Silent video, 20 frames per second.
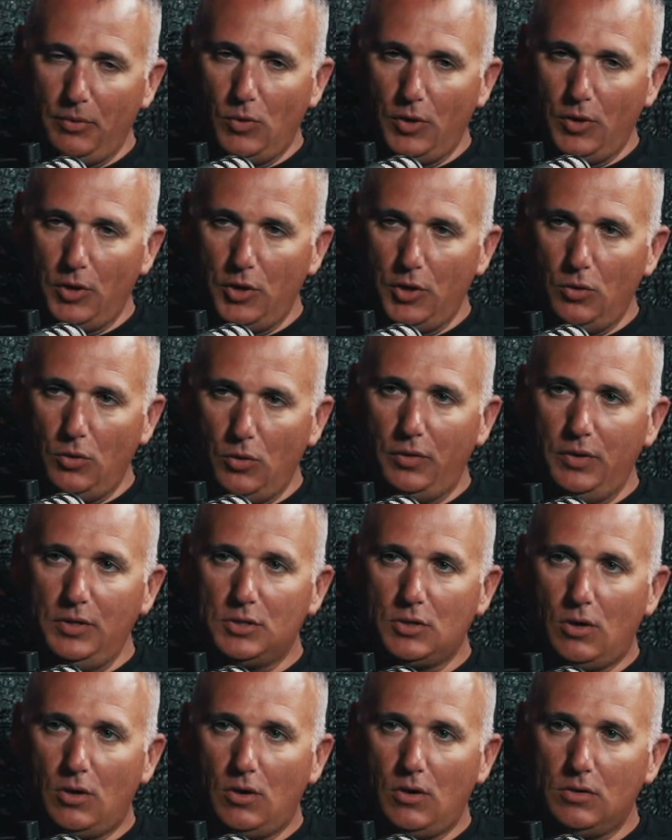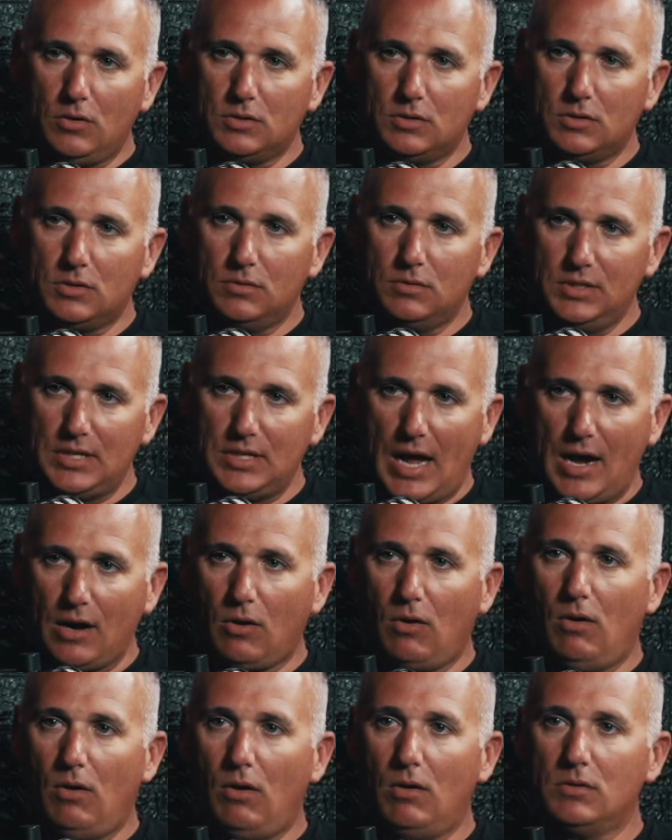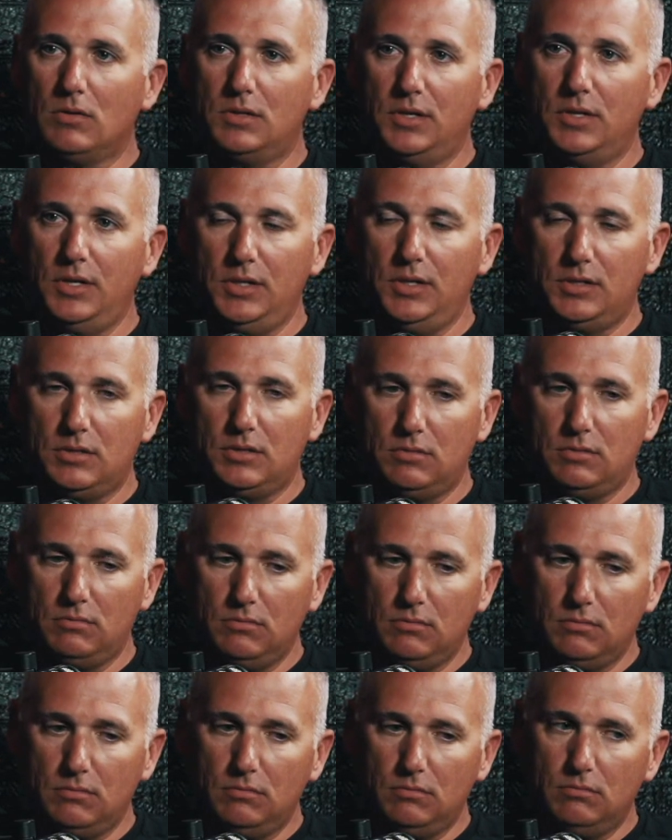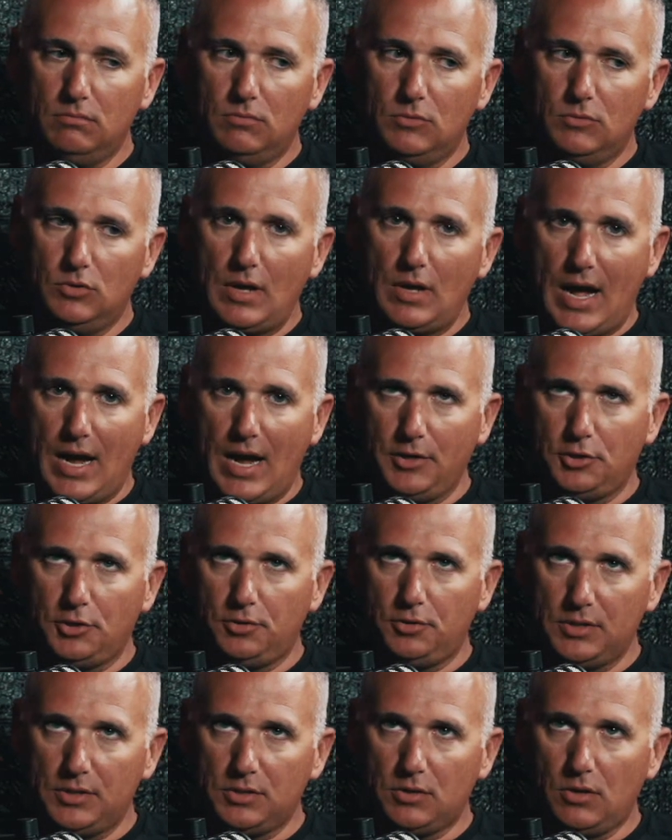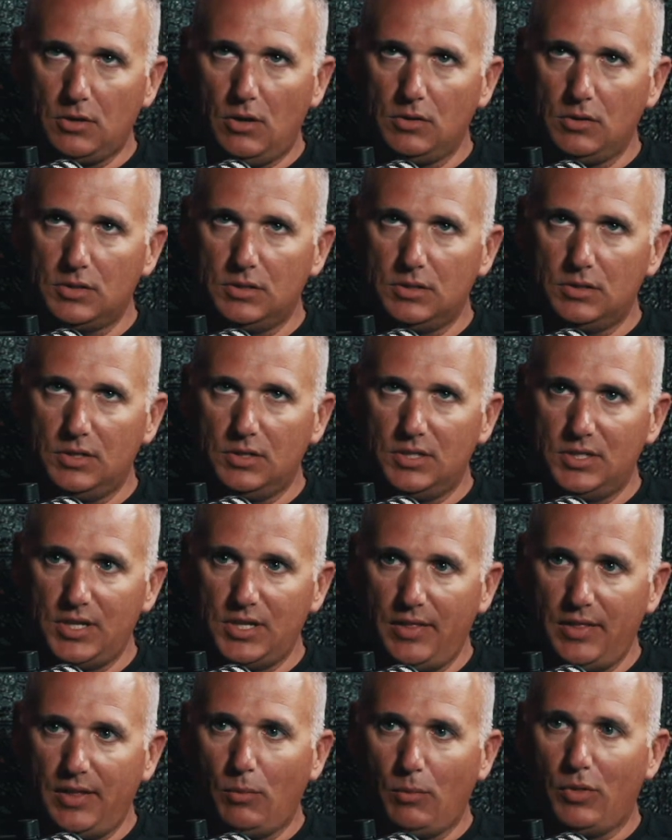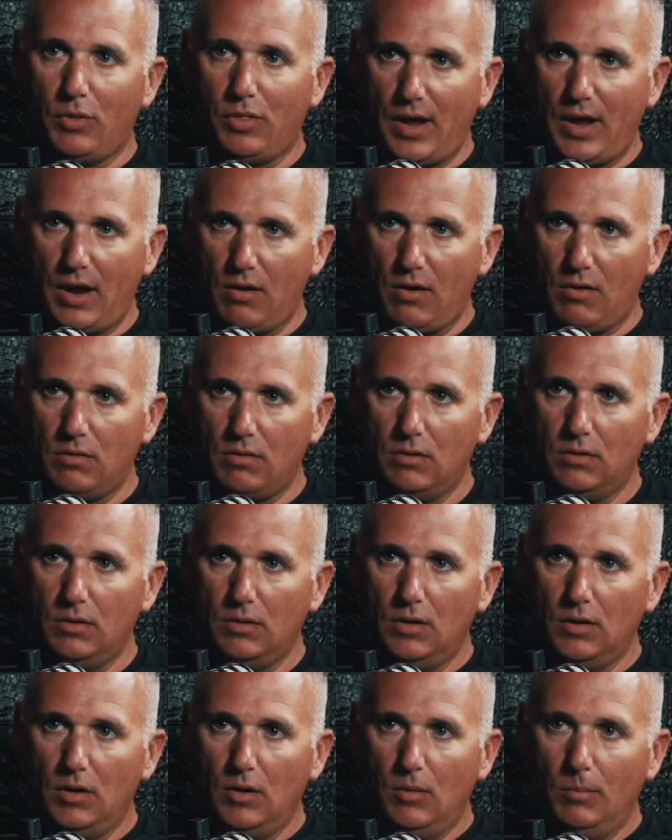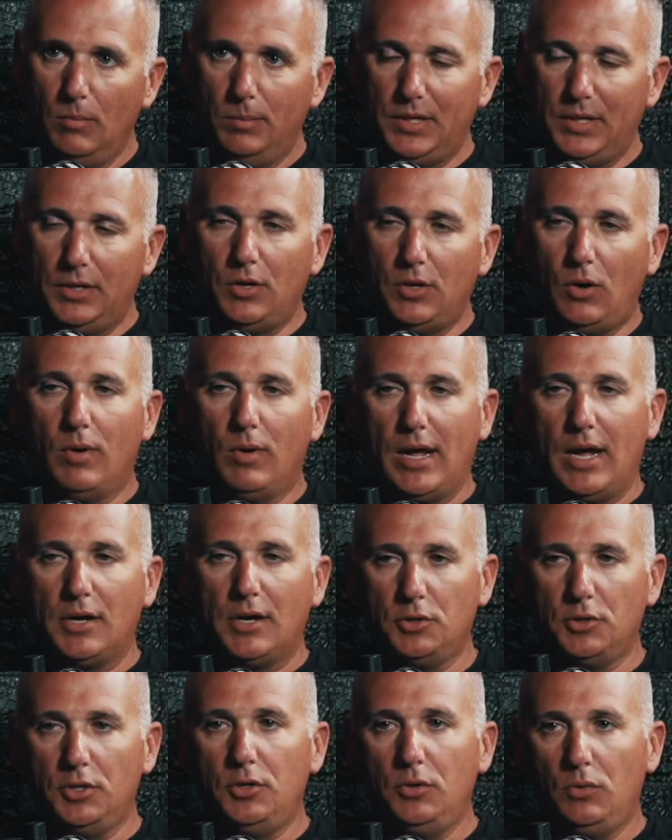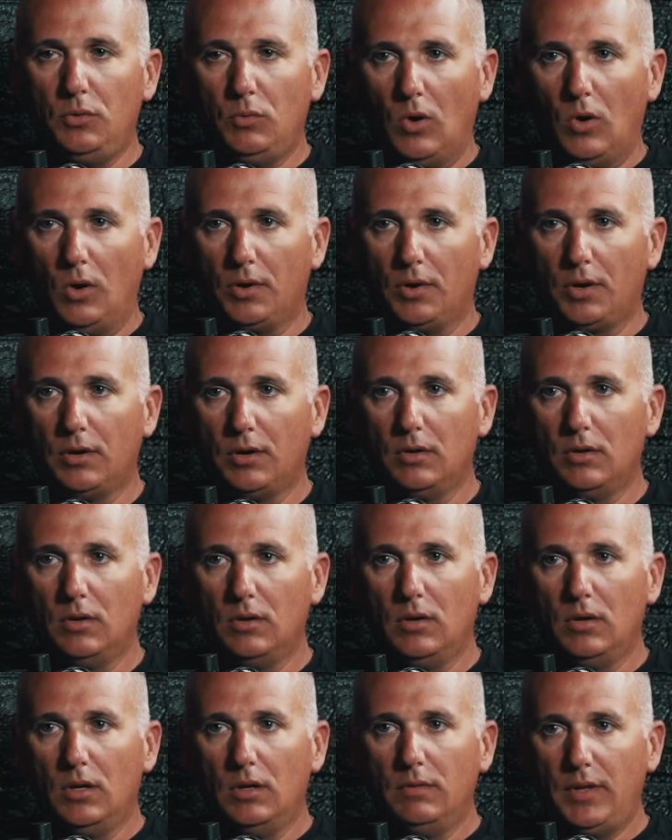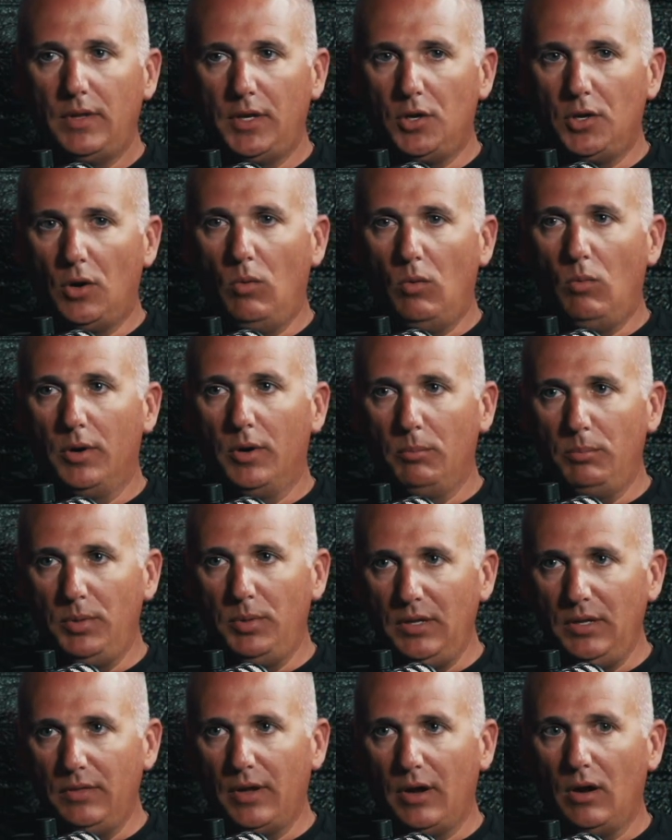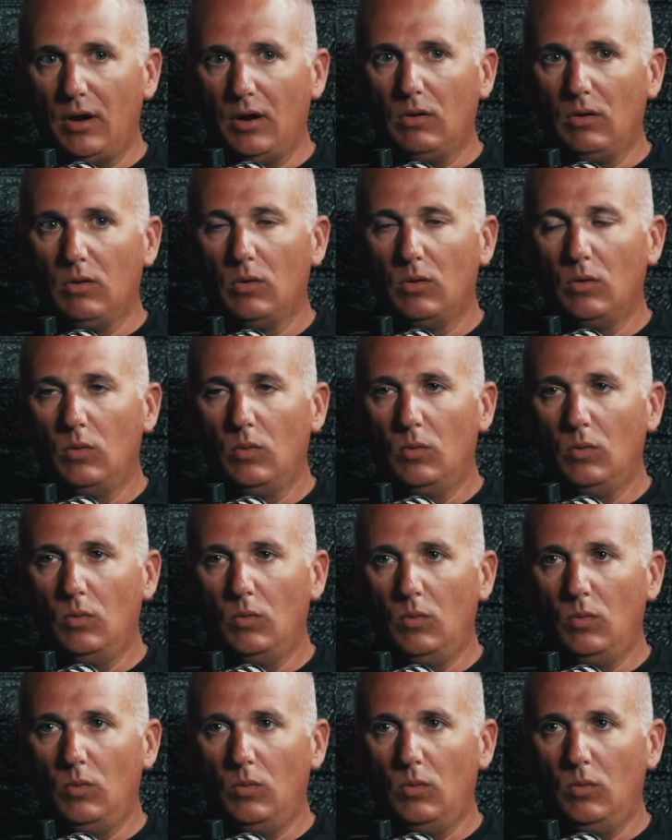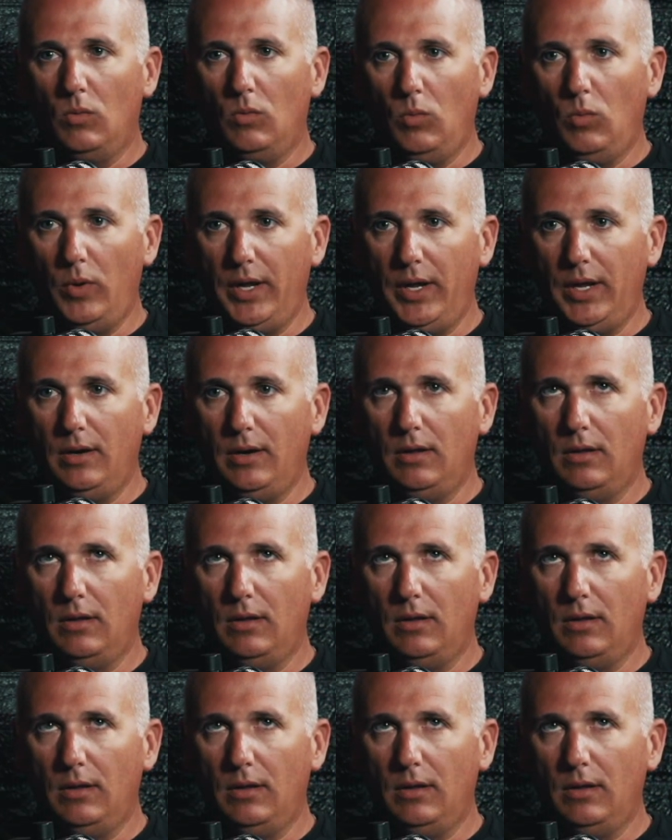to go to these calls, these hot calls, these high-stress calls to say they were there, but they don't want to actually do the work. They don't want to be there when...